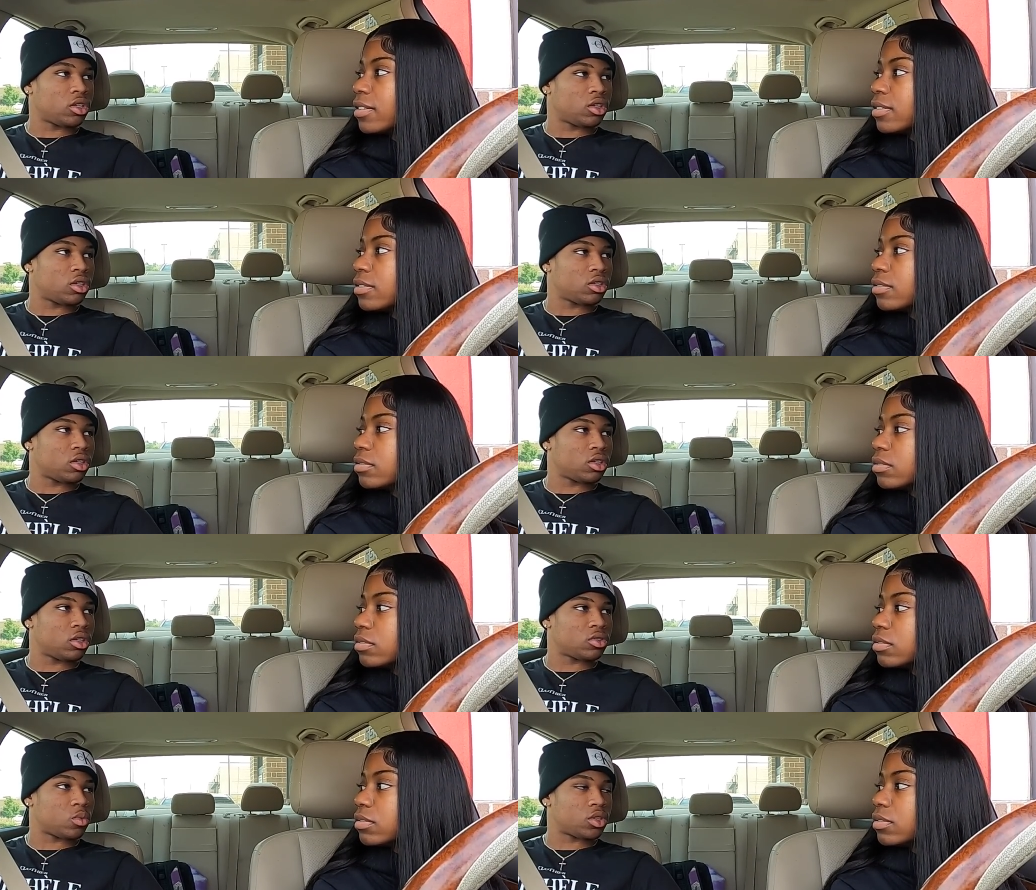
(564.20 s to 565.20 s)
Speaker 1: Get, get,
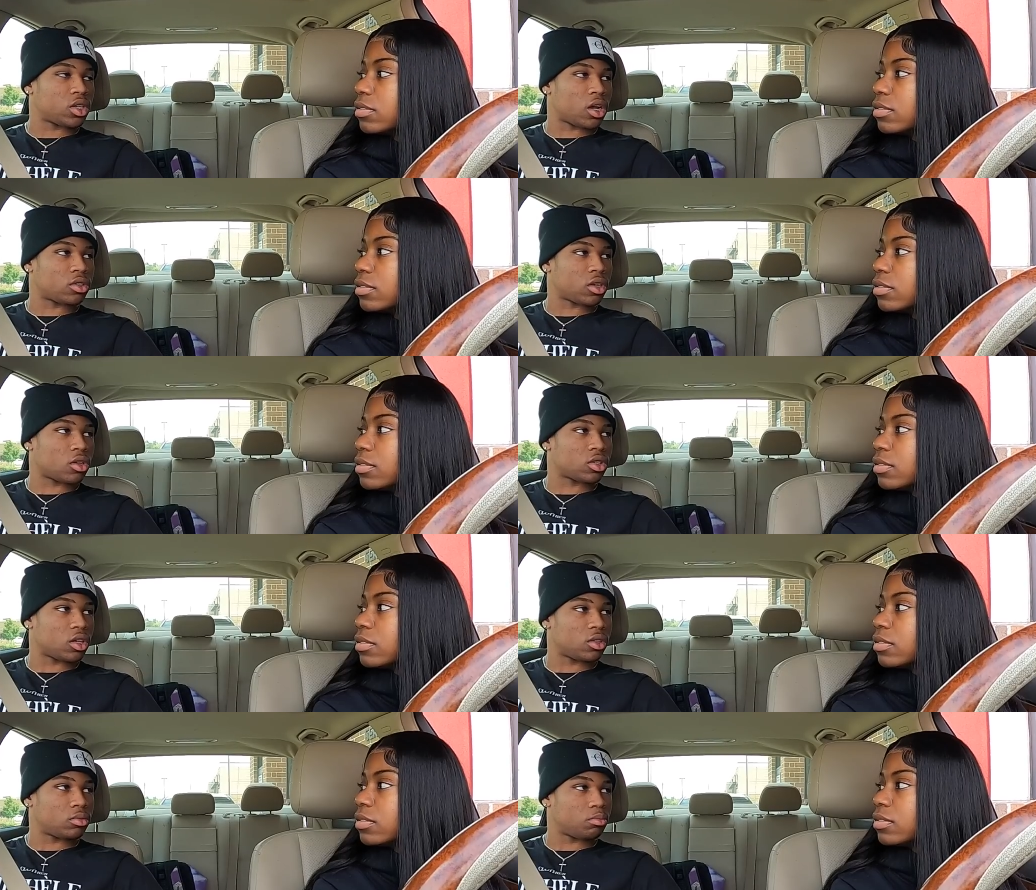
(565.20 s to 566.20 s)
get, get sweet sour sauce.
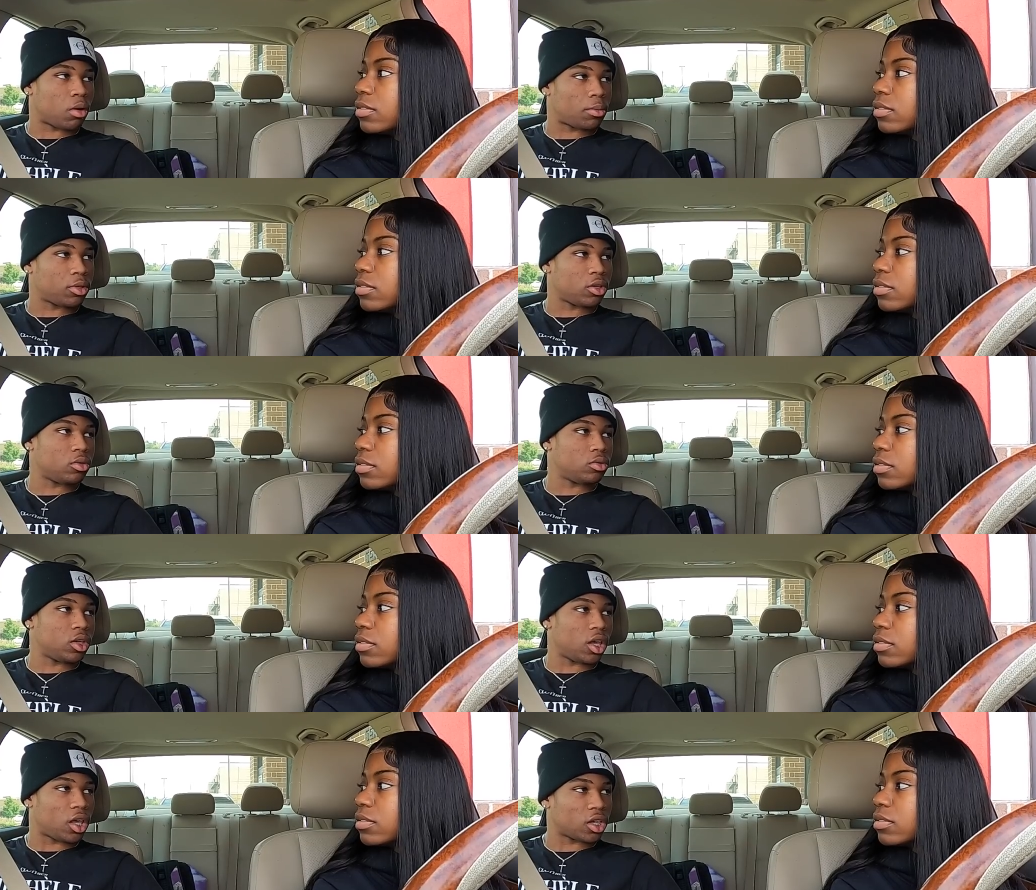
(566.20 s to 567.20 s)
Get barbecue.
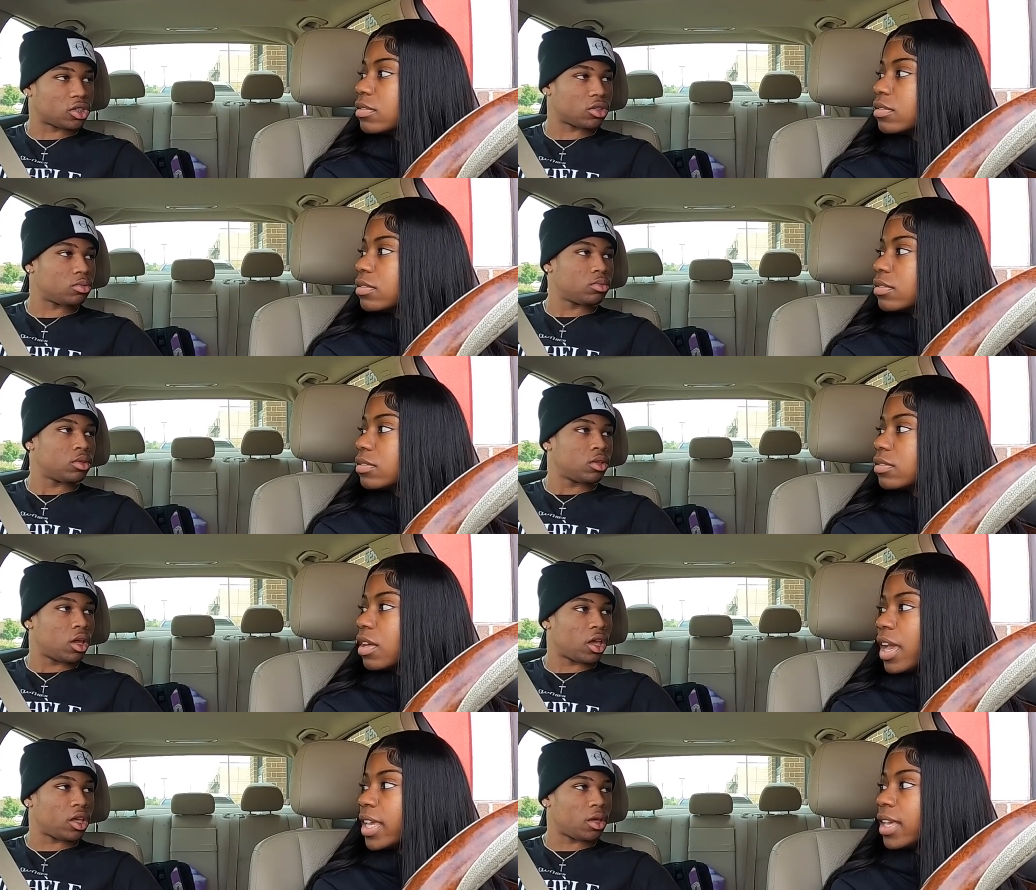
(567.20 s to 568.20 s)
Get ketchup.
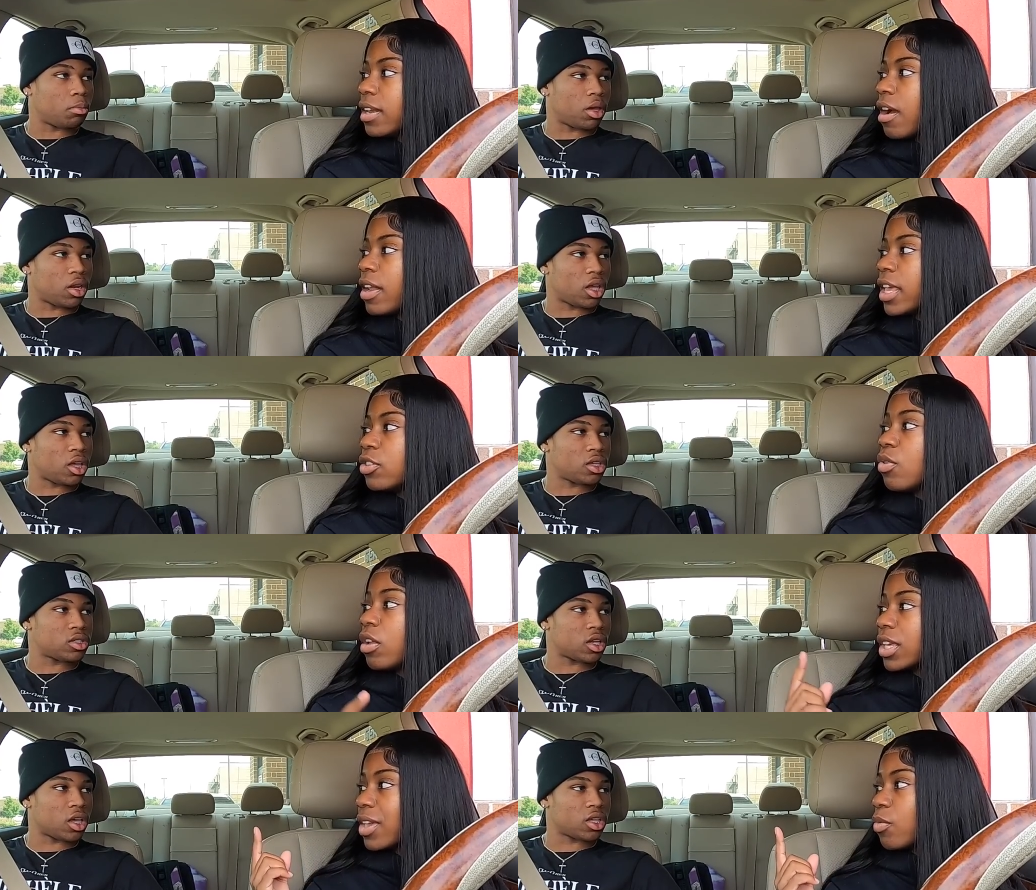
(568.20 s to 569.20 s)
I ain't getting all that. You
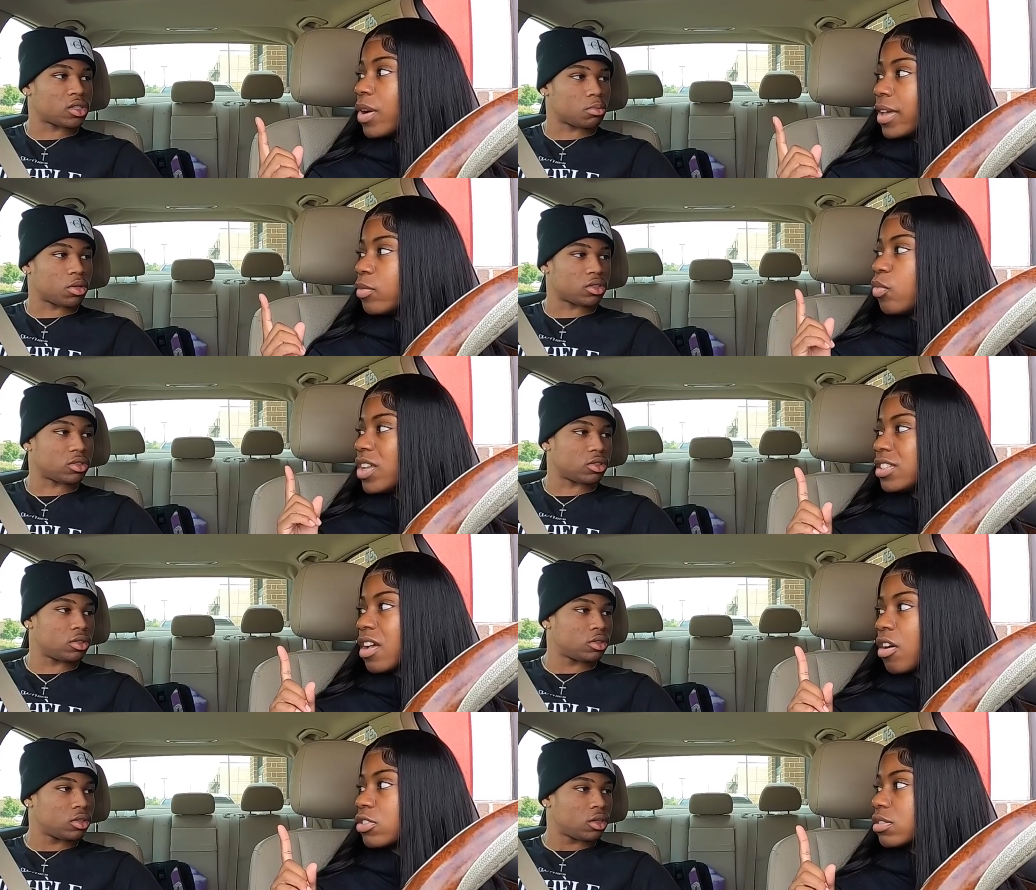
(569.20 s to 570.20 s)
only get one. One
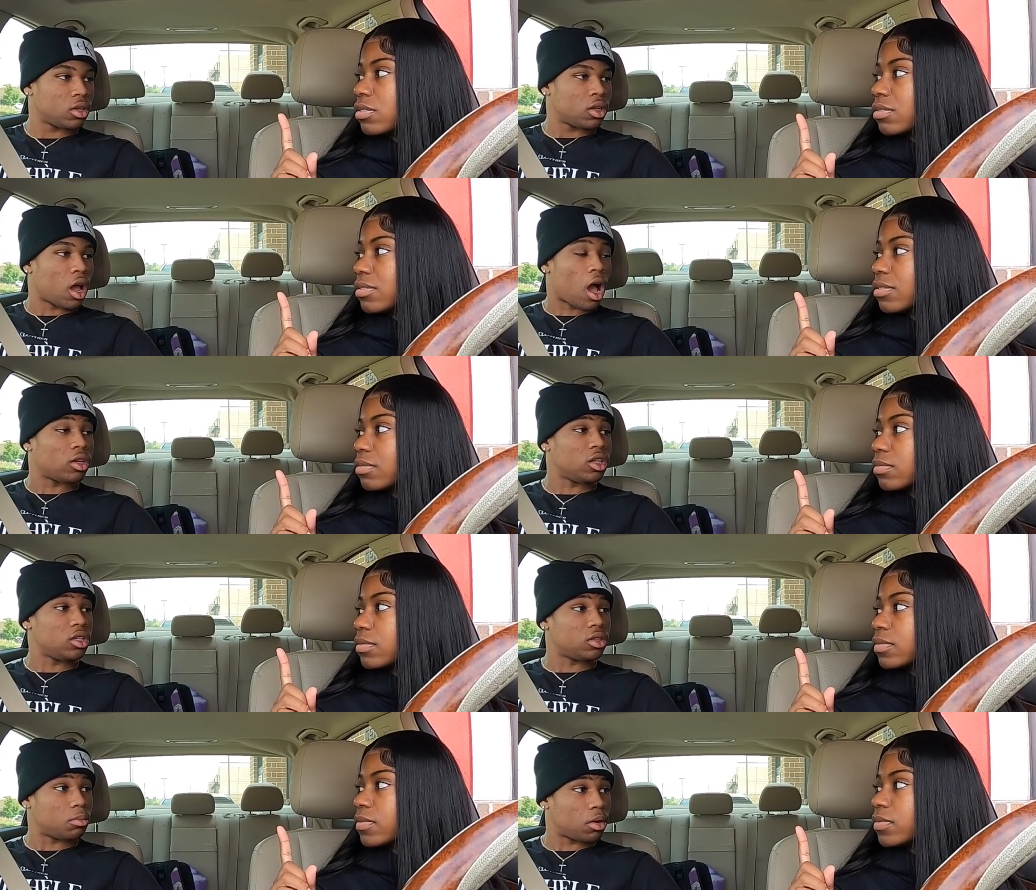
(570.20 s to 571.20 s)
sauce. I
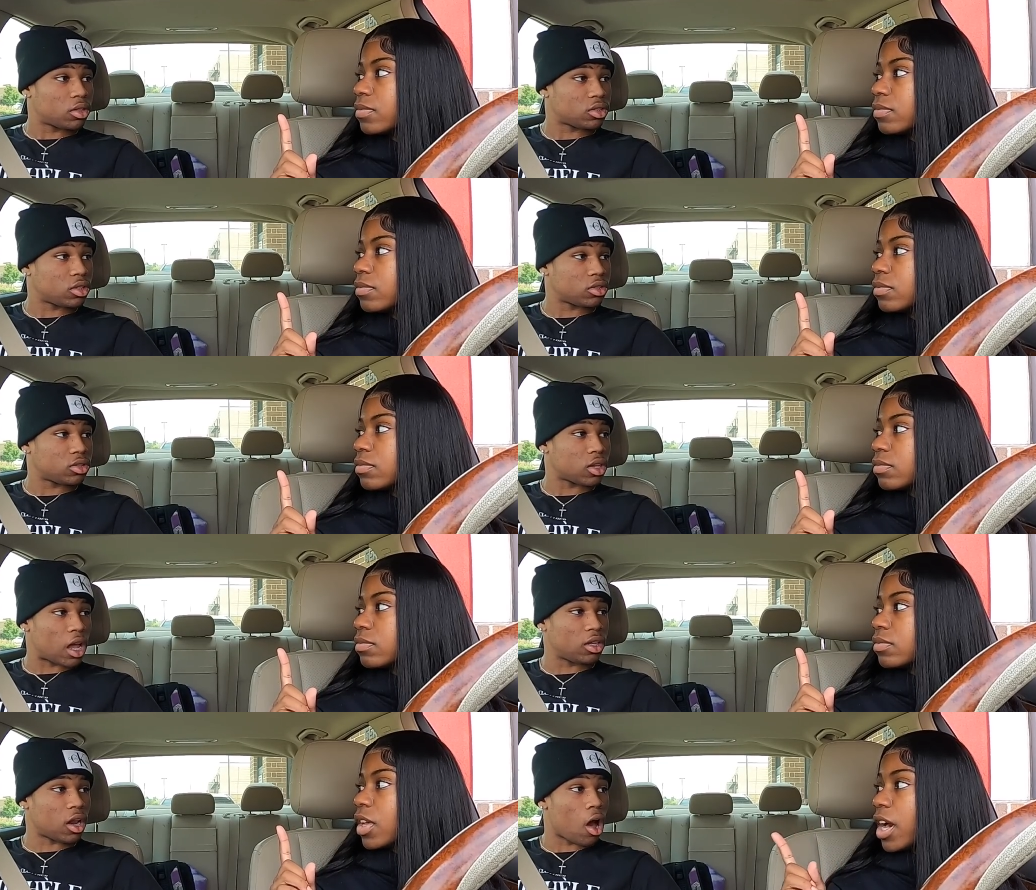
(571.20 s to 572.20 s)
need the mustards.
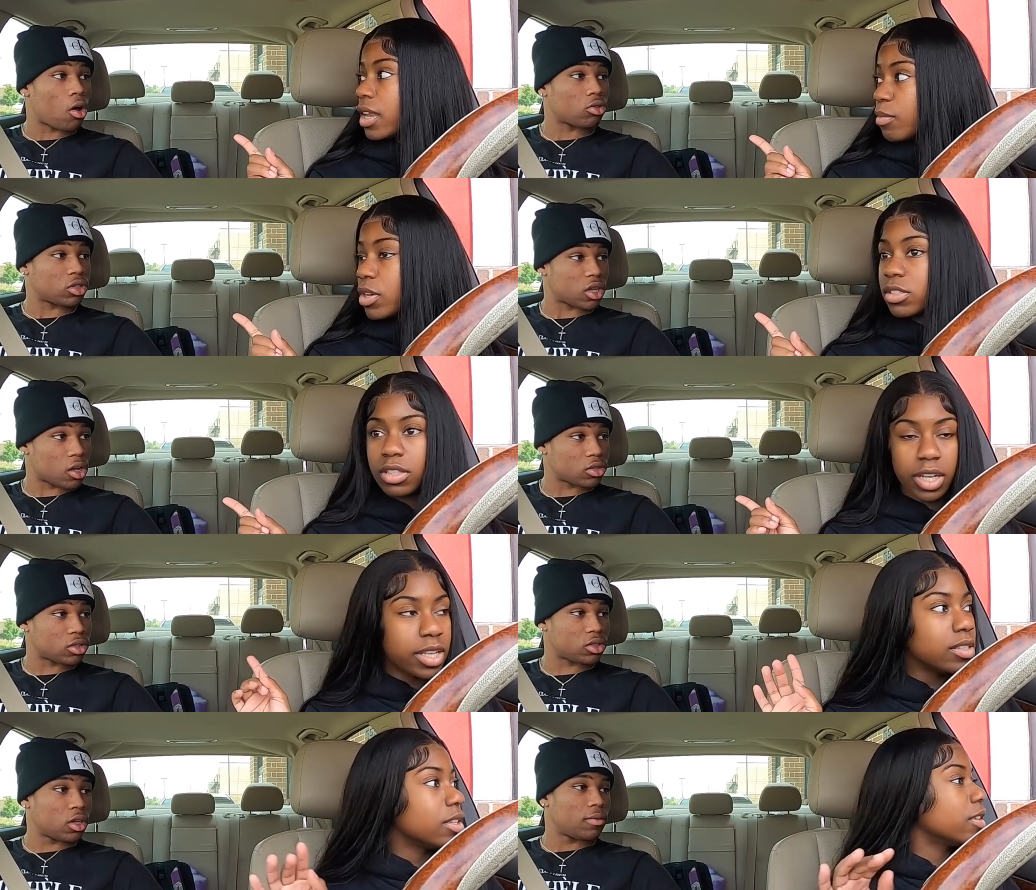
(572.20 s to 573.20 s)
I need Honey all the mustard, sauces. That's